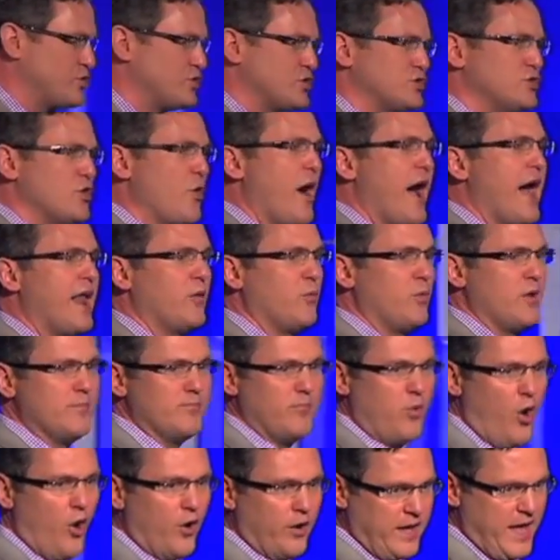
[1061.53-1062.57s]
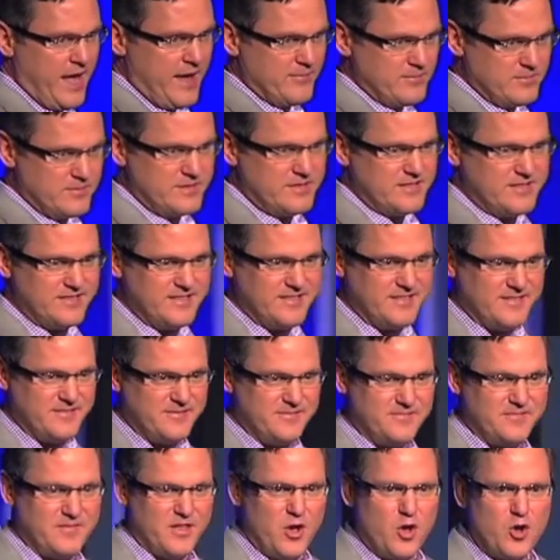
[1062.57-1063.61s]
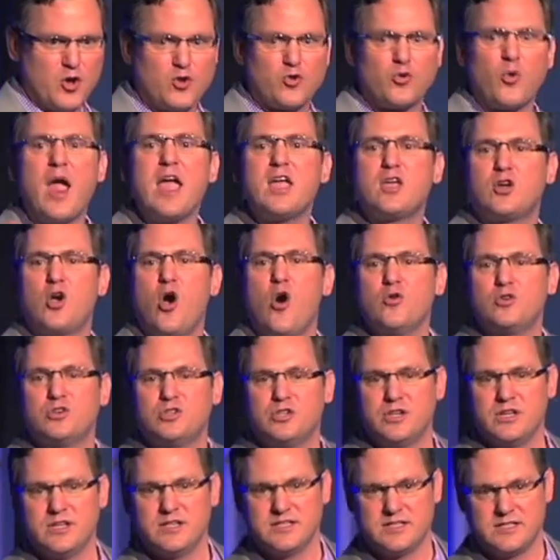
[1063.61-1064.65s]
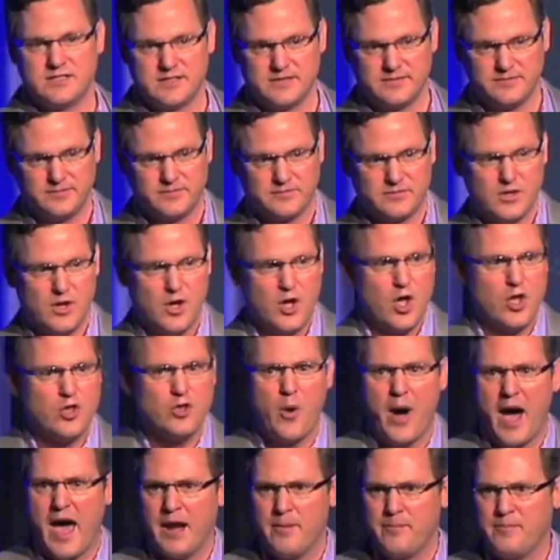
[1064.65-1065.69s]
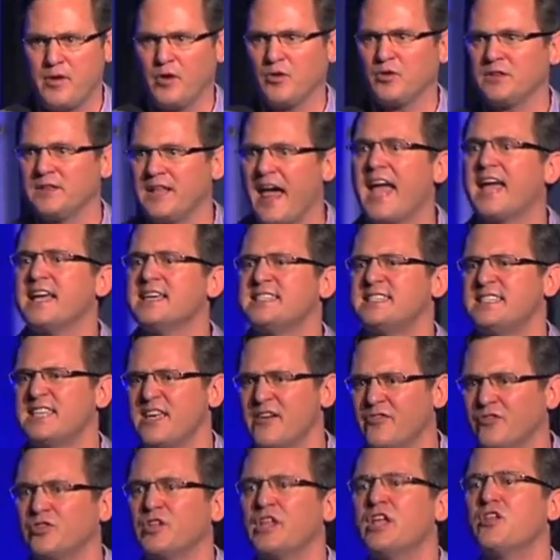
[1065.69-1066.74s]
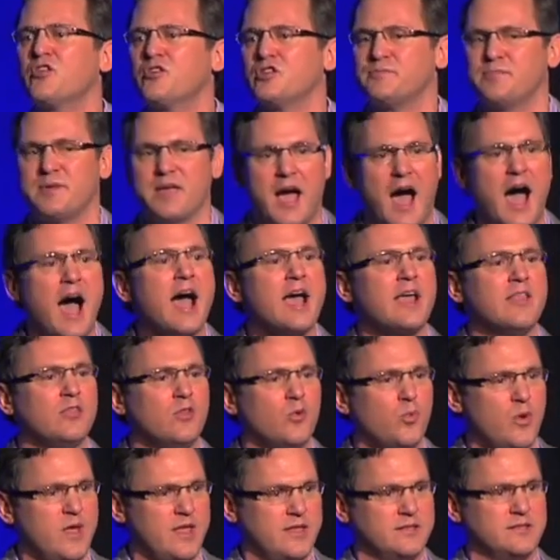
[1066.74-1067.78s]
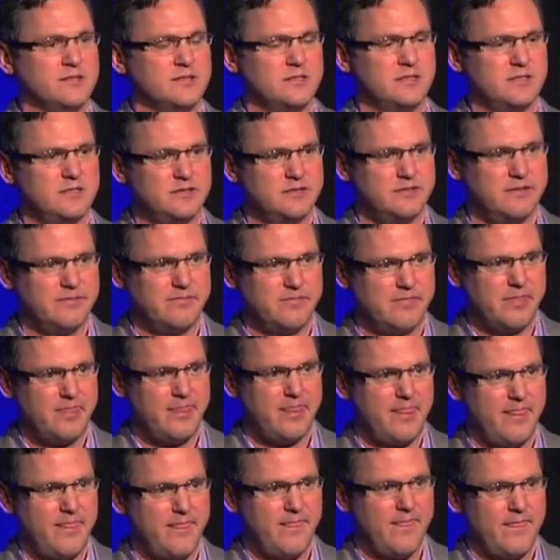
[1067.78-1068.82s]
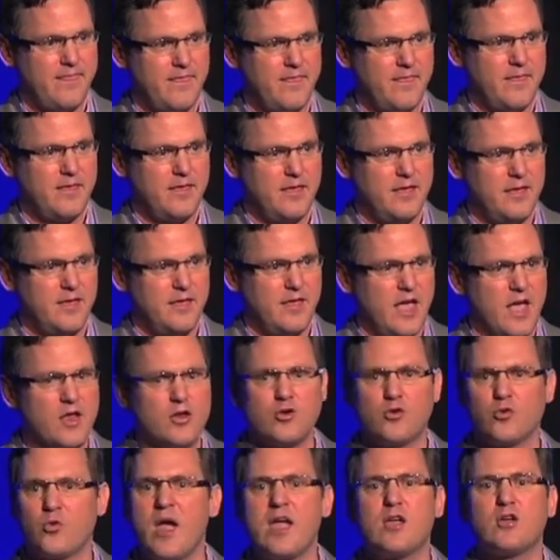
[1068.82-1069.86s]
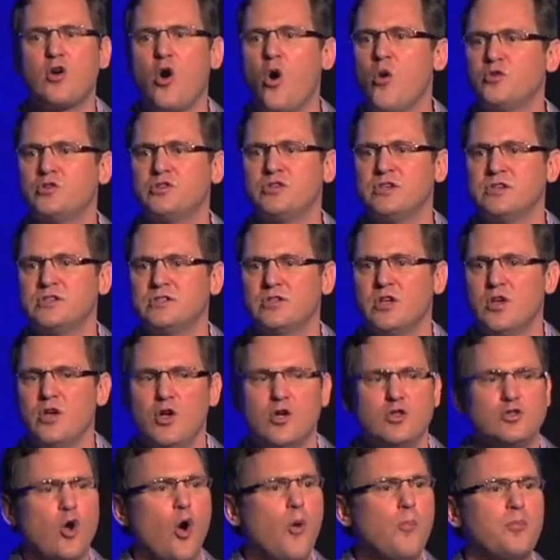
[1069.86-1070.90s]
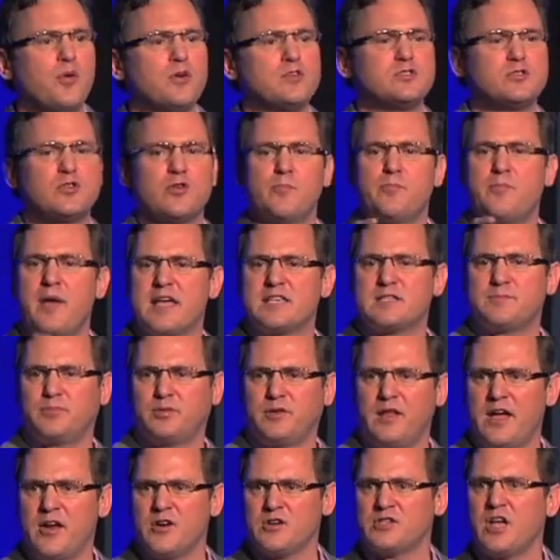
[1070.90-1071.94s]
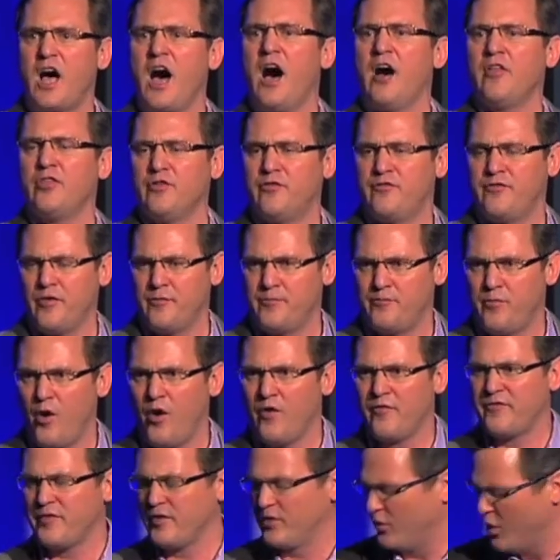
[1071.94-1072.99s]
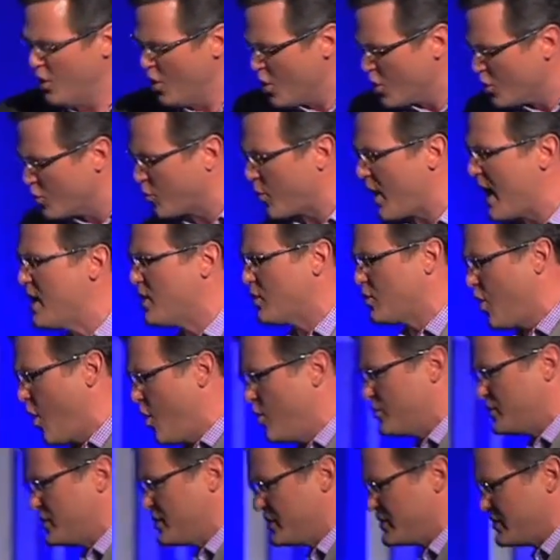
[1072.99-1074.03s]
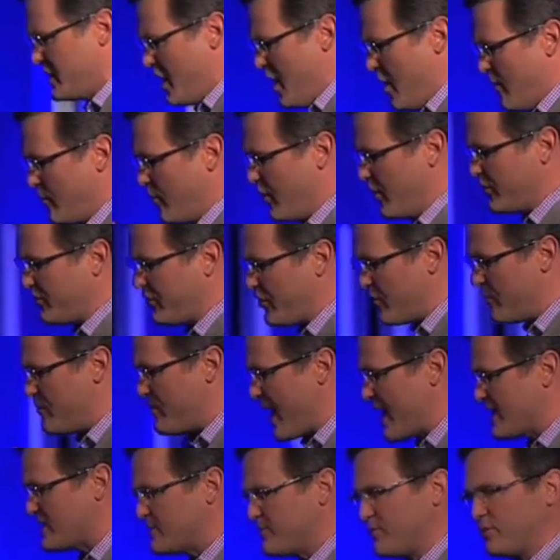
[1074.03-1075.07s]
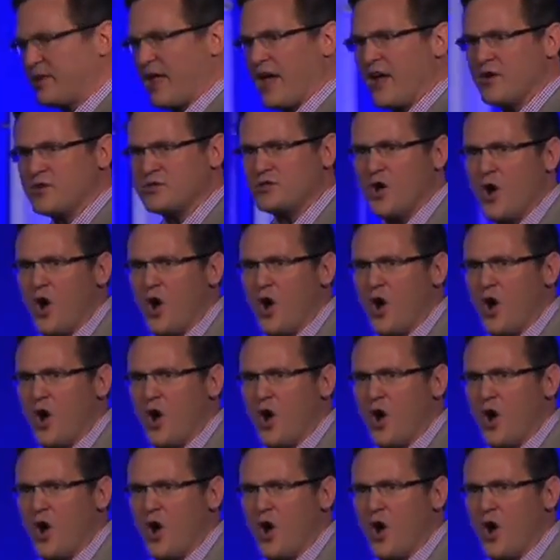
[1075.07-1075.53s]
know how to win ball games. Great coaches know how to build legacy of leaders behind the wins. And great coaches don't put their best players on the football field. Great coaches put their best players